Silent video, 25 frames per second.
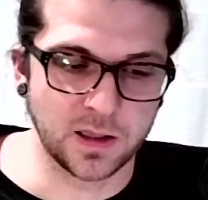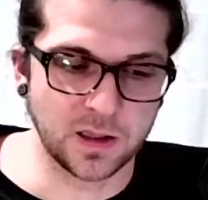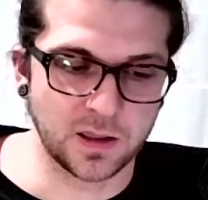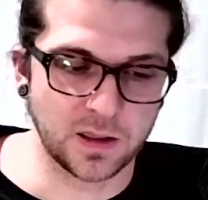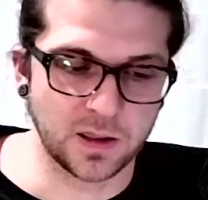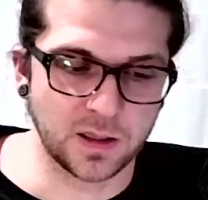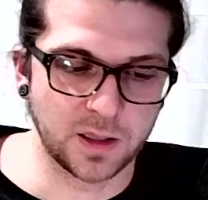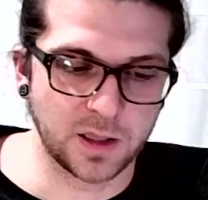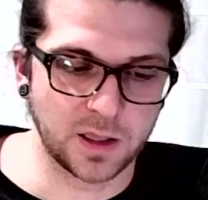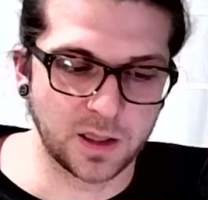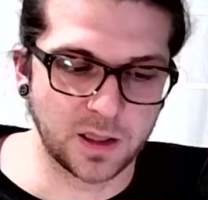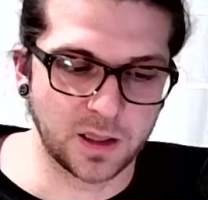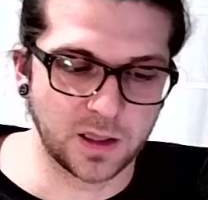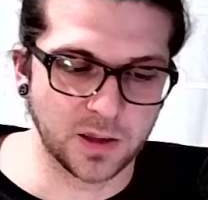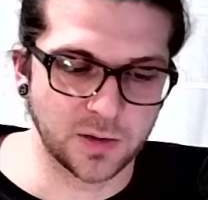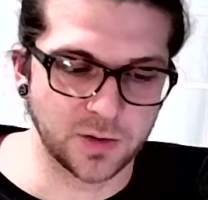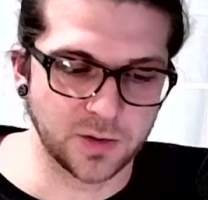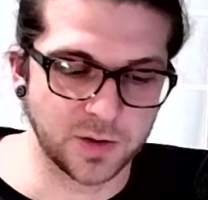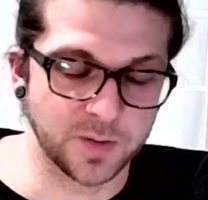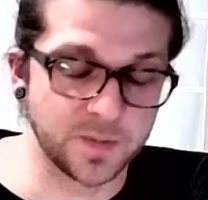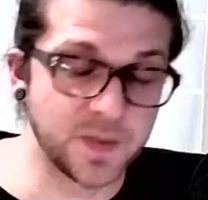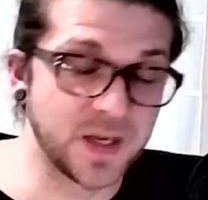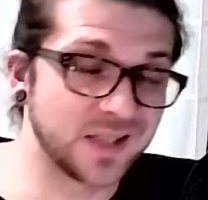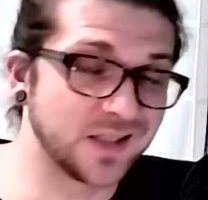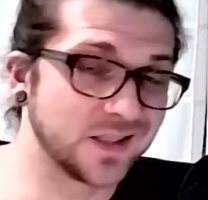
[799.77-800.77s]
a
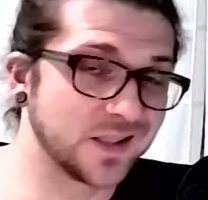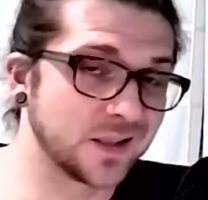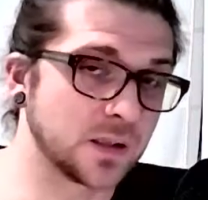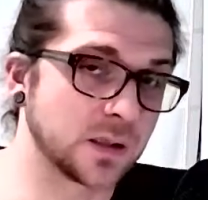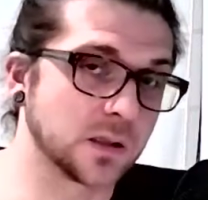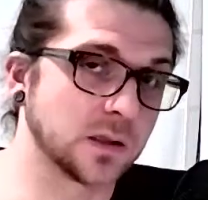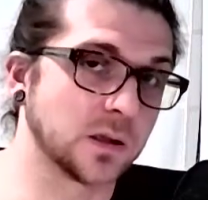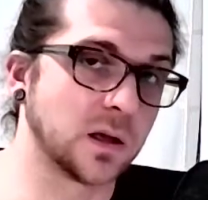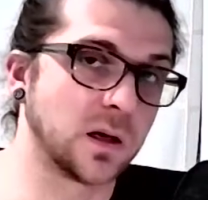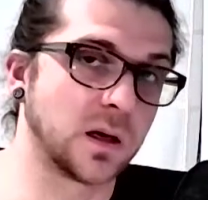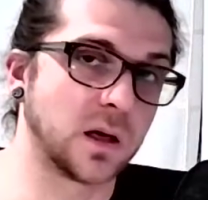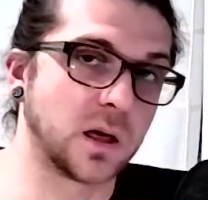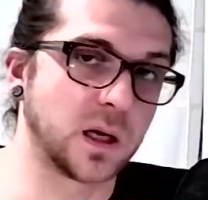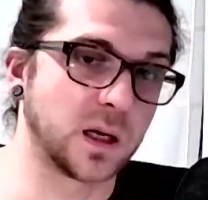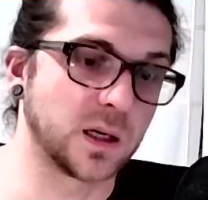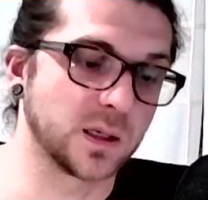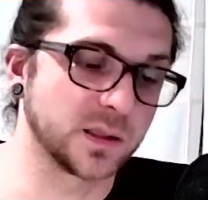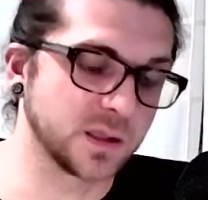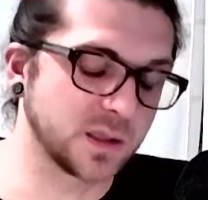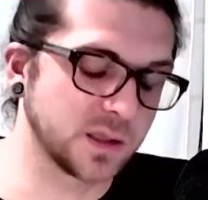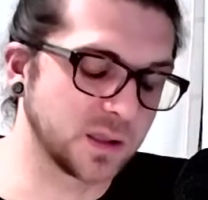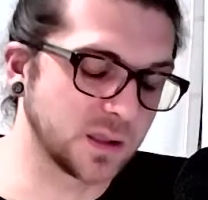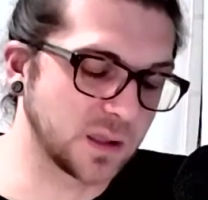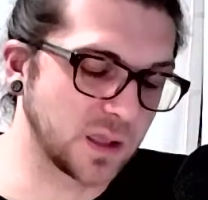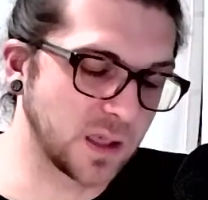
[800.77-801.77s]
tremendous
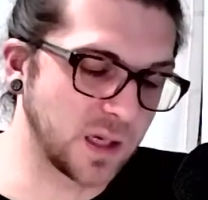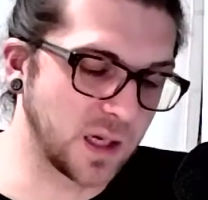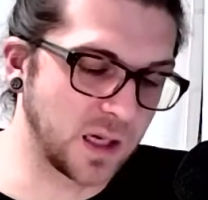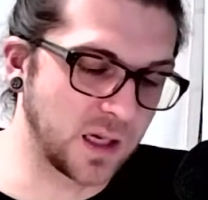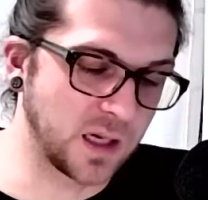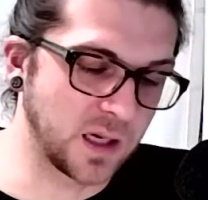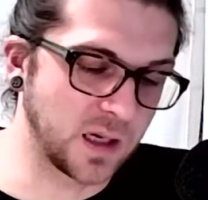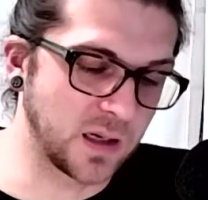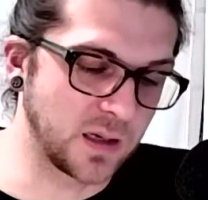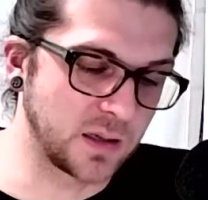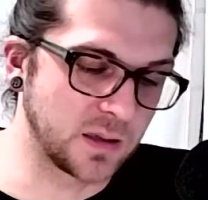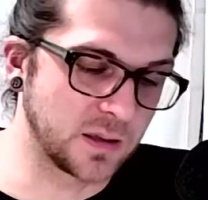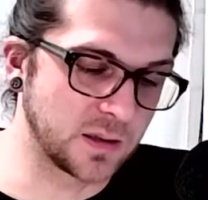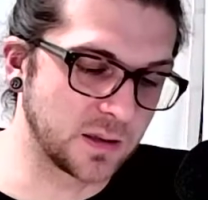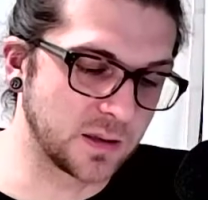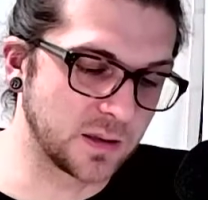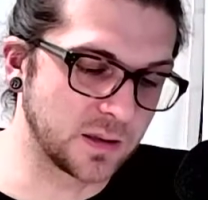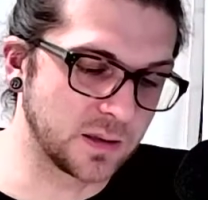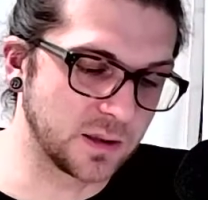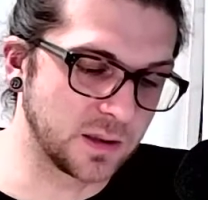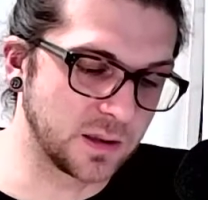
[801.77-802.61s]
loss and